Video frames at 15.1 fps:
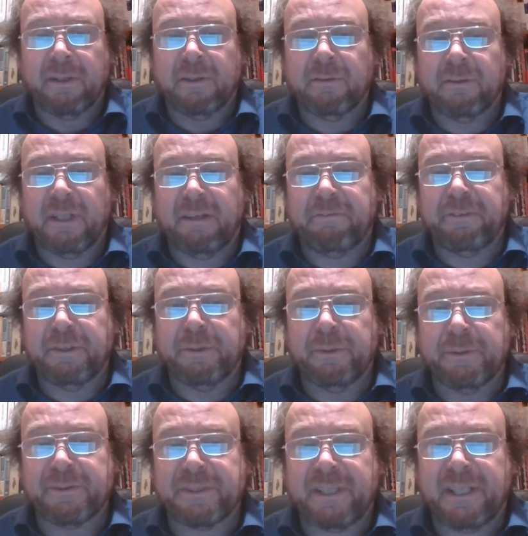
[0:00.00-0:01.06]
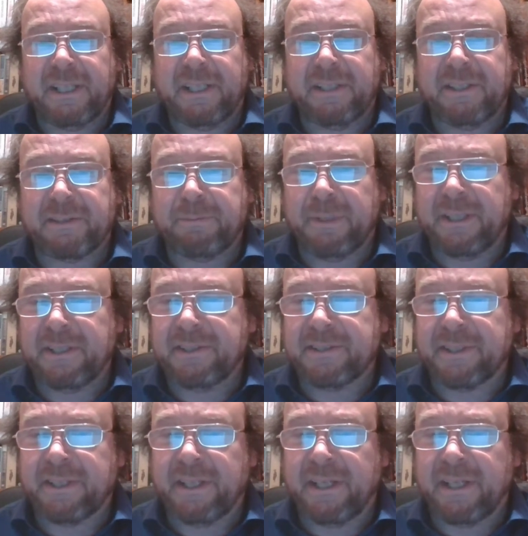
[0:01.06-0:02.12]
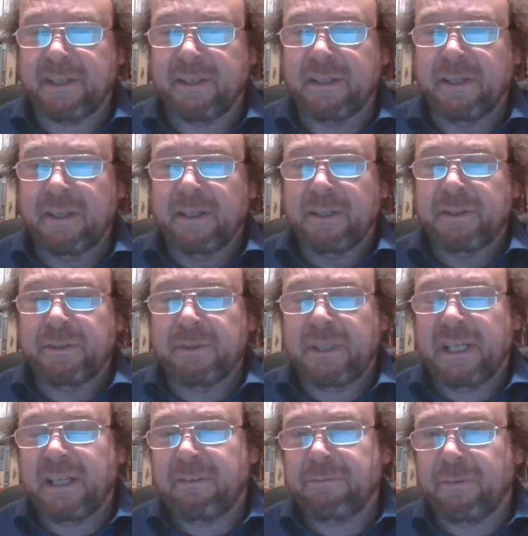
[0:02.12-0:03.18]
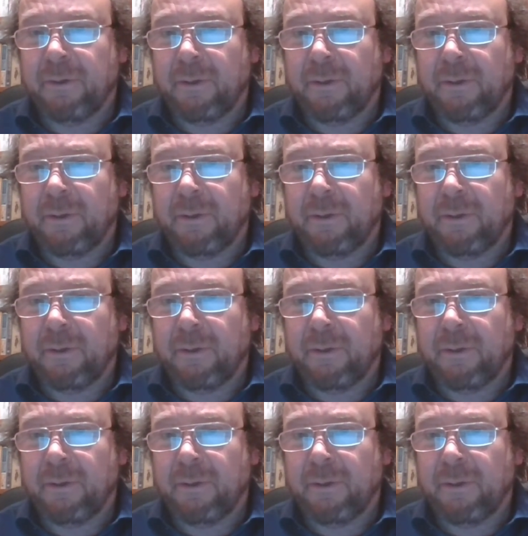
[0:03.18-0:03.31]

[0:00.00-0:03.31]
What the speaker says: revenues and expense again, you have